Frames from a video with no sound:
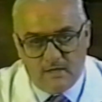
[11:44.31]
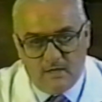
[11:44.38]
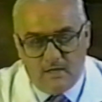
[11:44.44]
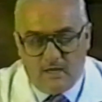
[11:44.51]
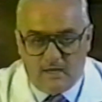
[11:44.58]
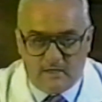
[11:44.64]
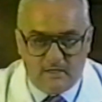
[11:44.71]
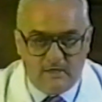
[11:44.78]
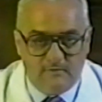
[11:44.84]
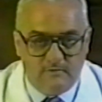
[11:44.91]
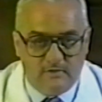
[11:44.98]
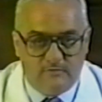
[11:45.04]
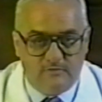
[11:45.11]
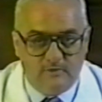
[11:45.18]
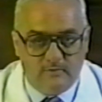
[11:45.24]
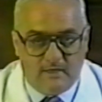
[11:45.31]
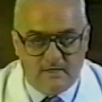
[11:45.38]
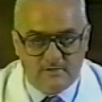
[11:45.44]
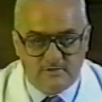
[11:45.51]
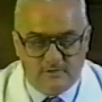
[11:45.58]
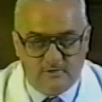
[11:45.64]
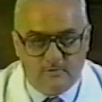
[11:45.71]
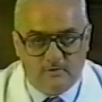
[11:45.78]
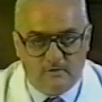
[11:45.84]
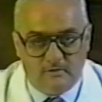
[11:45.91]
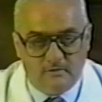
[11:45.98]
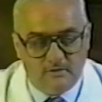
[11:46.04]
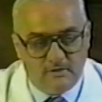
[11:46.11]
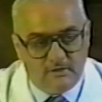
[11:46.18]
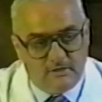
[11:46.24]
I could give you a few anecdotal
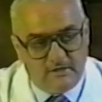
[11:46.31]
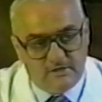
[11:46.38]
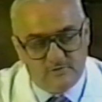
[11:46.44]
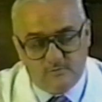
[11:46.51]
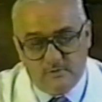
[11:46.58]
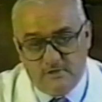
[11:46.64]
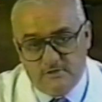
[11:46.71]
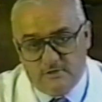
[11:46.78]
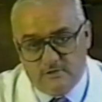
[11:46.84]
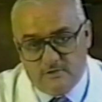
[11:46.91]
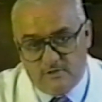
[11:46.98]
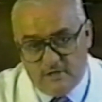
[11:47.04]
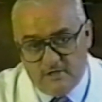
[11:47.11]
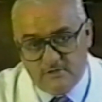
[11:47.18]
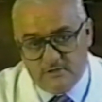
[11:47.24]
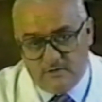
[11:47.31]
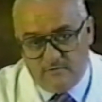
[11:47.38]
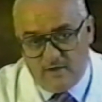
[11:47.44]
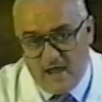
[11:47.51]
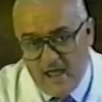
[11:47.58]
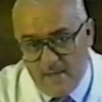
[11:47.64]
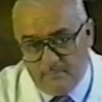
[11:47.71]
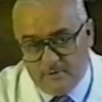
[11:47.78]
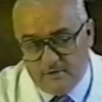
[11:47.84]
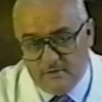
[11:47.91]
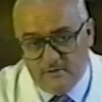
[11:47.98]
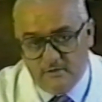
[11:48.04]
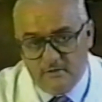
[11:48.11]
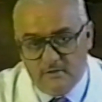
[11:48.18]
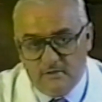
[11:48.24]
histories and things that have happened,
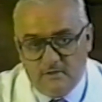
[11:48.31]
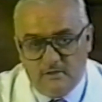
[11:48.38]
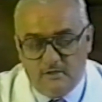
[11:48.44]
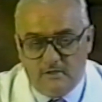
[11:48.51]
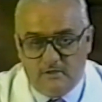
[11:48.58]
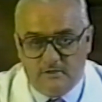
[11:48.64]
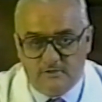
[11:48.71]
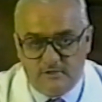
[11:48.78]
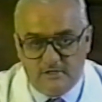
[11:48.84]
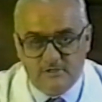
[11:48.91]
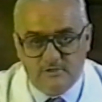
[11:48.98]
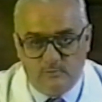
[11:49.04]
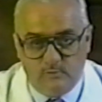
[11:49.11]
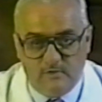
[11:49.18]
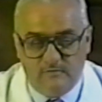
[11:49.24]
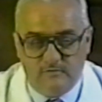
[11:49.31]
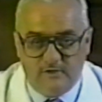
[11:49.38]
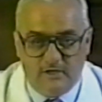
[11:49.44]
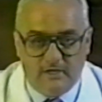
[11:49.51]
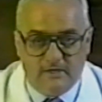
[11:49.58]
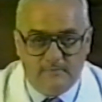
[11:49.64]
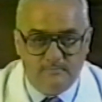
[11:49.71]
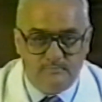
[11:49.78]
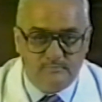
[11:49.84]
things that we've done.